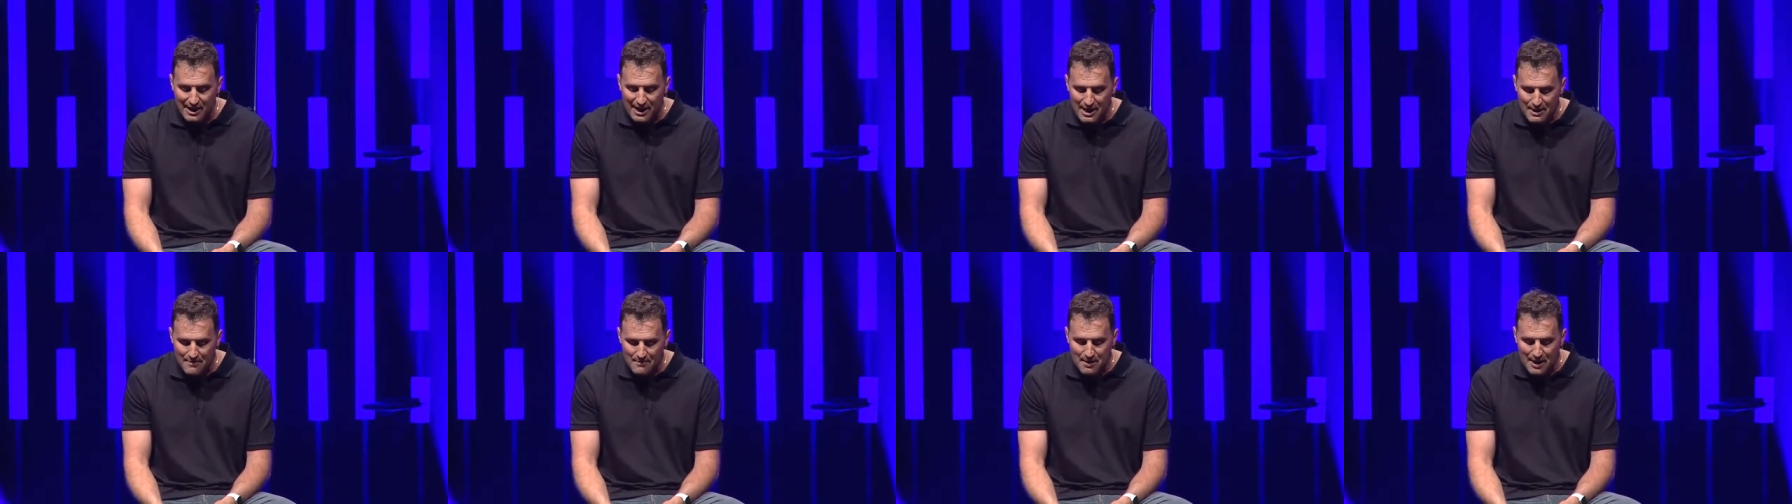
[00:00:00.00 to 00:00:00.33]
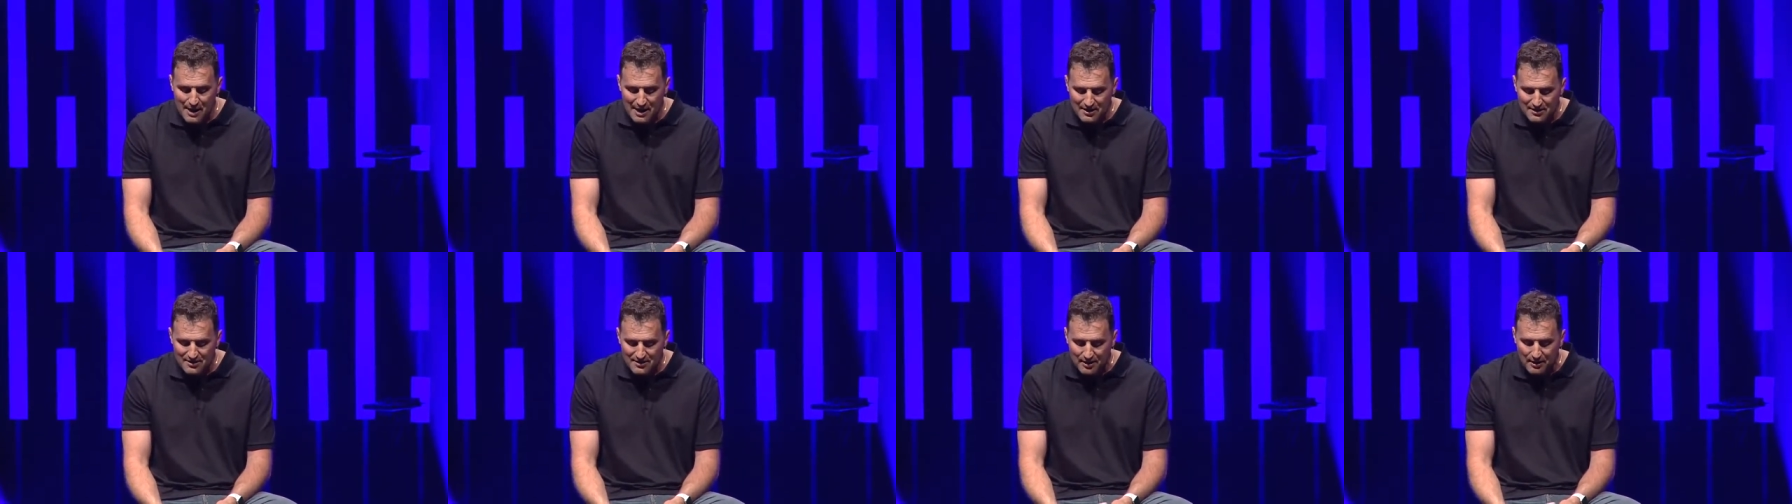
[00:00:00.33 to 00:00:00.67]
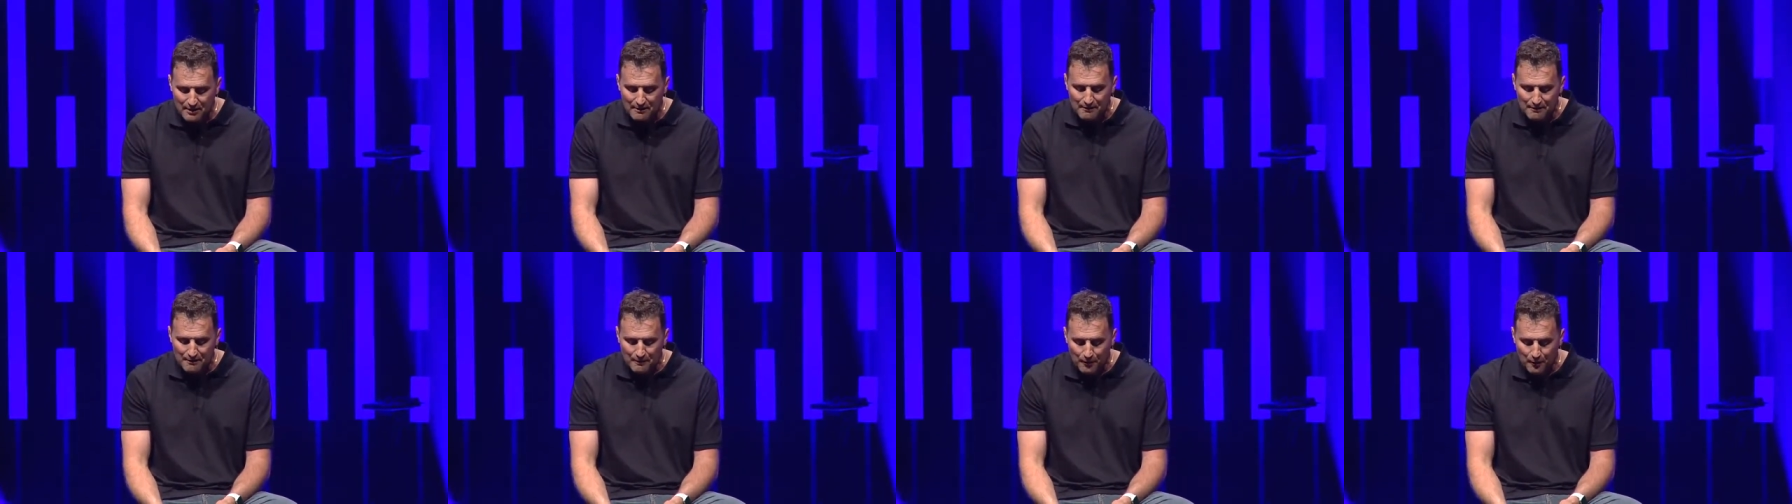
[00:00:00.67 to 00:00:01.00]
he makes
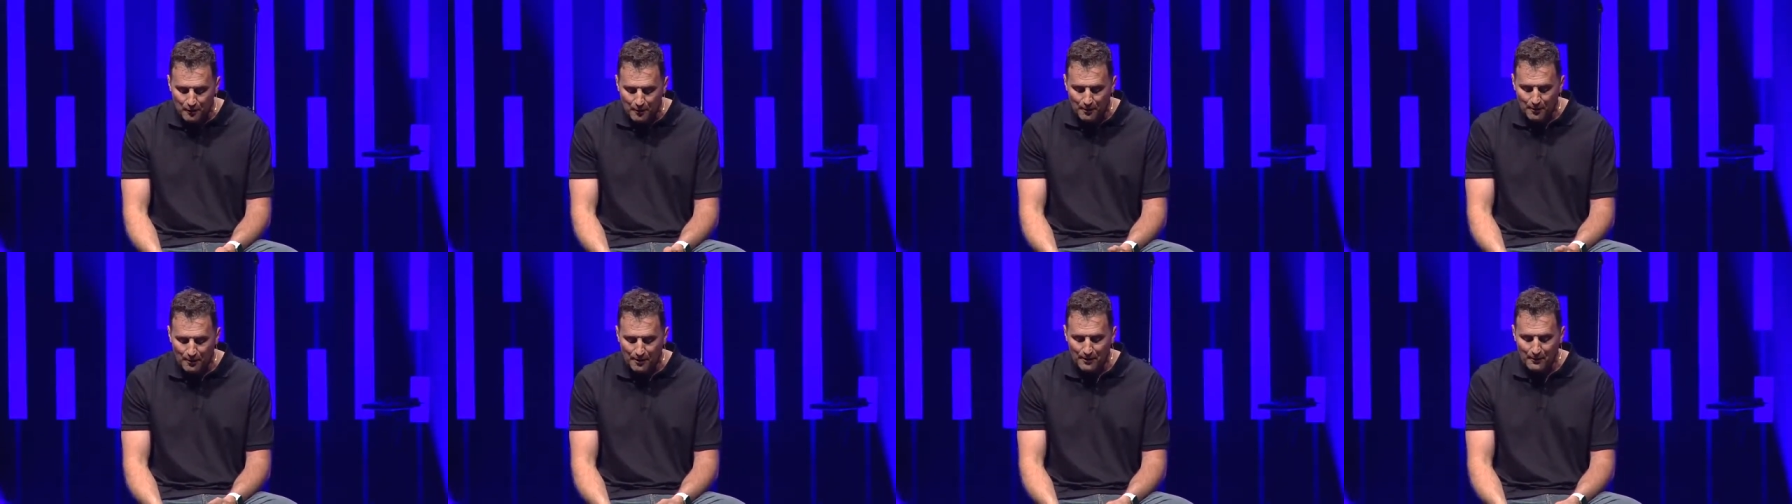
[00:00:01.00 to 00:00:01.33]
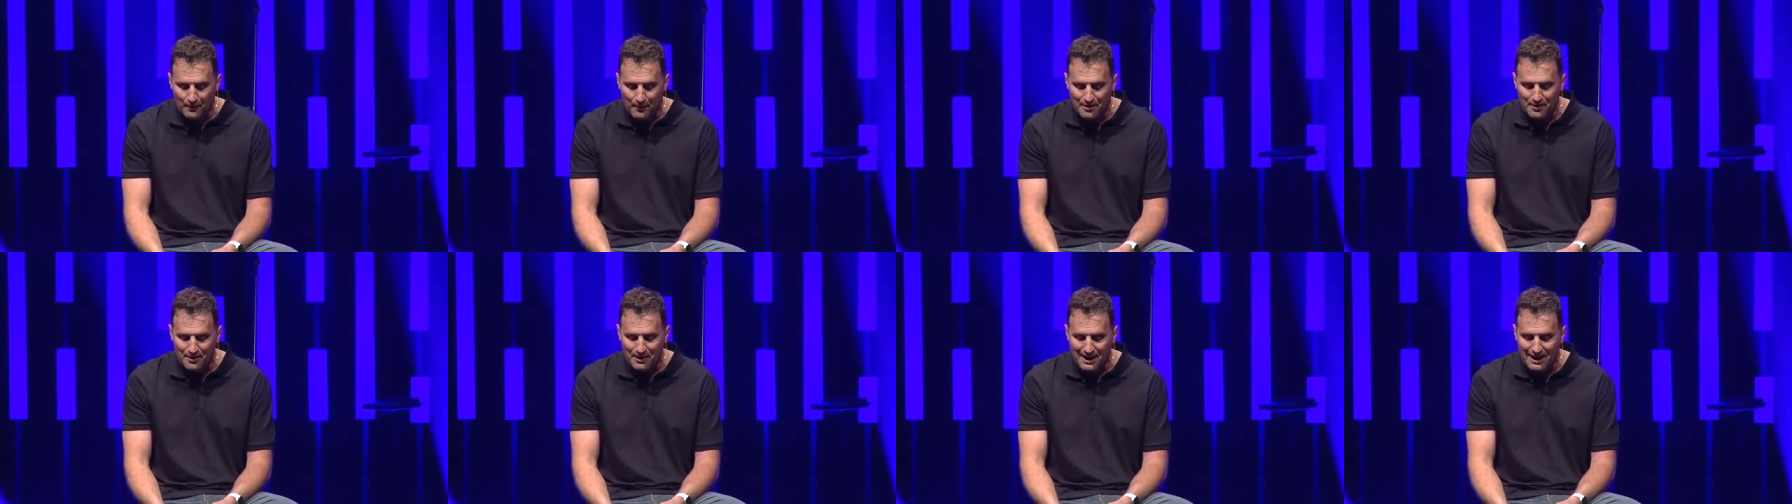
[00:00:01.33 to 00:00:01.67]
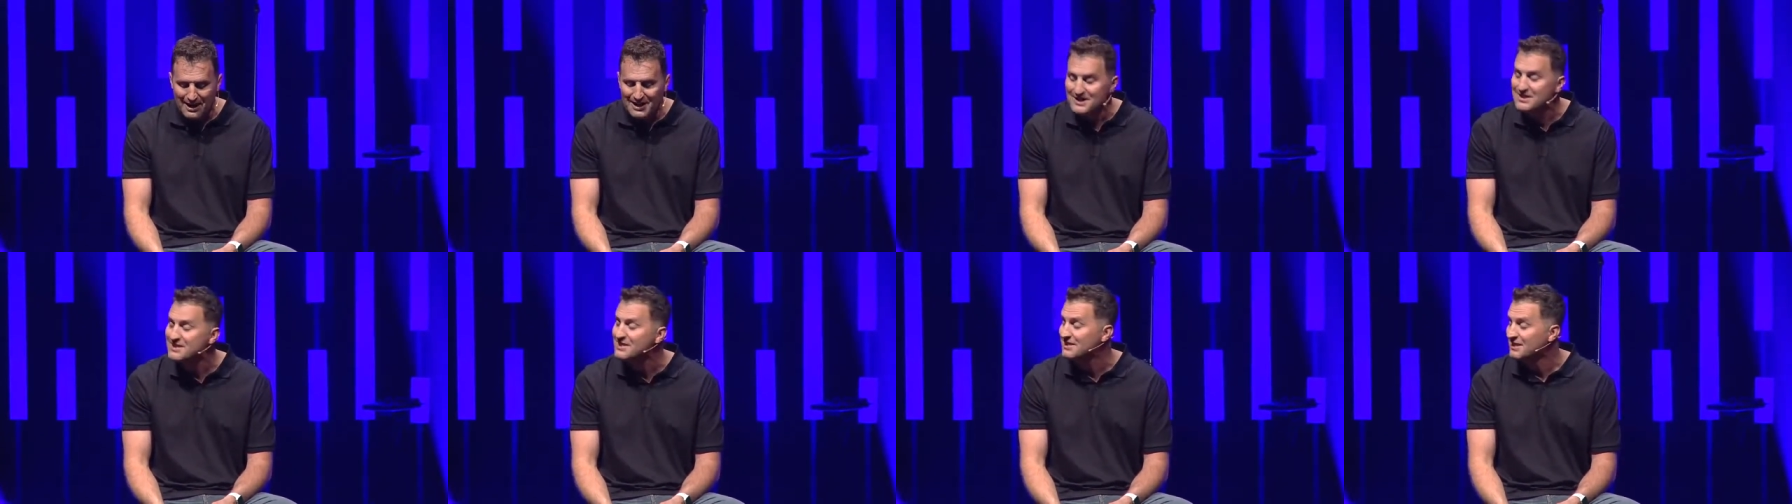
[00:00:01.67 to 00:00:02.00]
up for
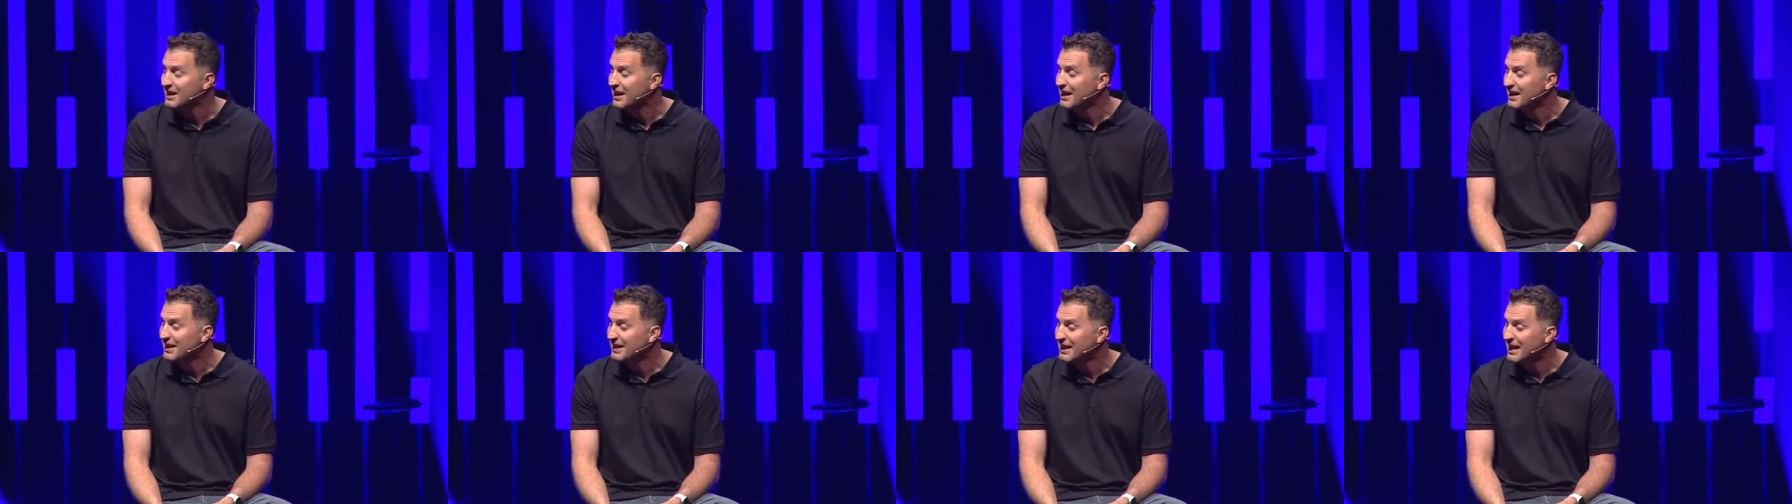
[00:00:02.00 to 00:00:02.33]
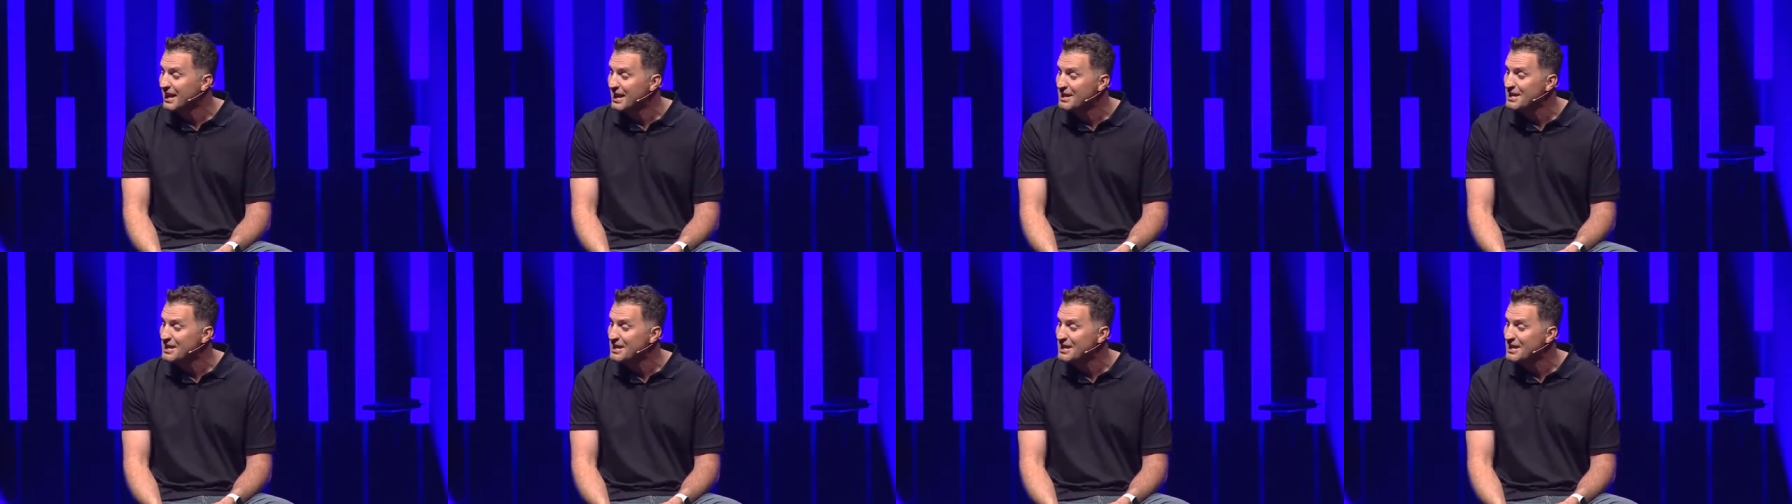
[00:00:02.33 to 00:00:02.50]
with insight,